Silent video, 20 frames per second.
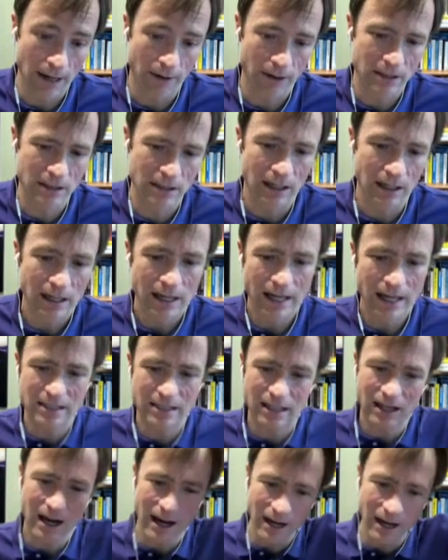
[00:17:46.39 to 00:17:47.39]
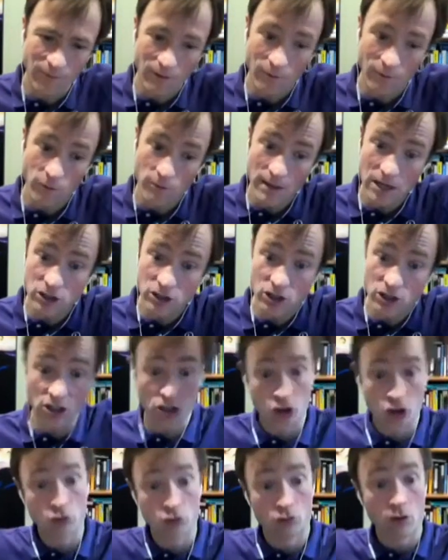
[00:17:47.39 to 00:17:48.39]
It's a kind of information that's
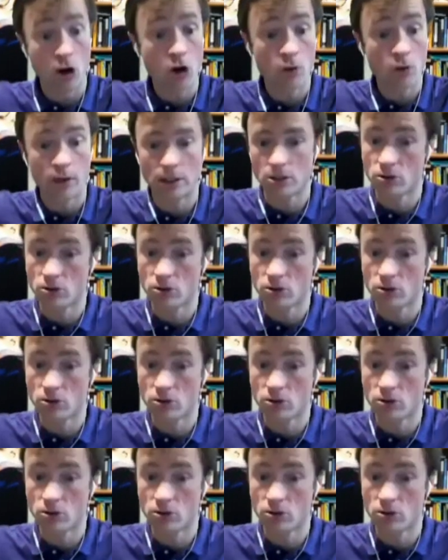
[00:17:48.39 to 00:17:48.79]
growing.